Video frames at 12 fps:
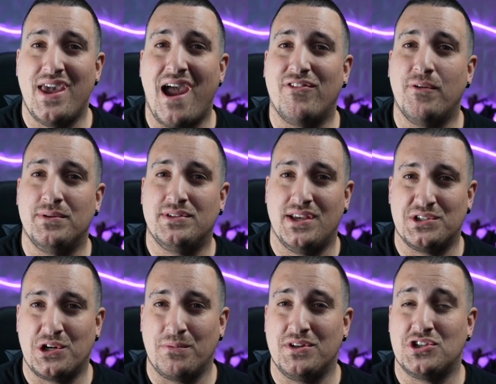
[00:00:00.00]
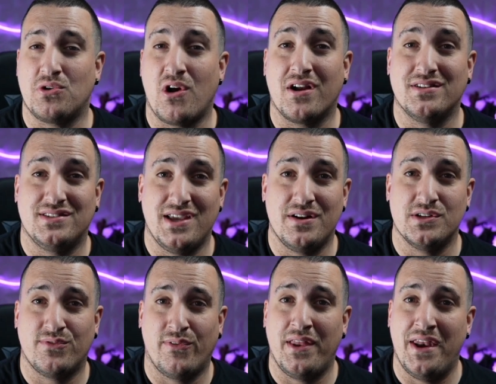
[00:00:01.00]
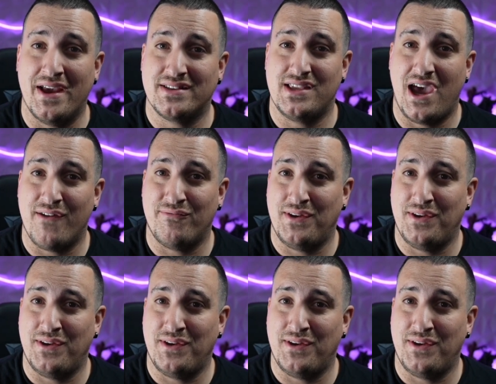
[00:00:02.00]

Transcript: they have the potential to be strong contenders for the next half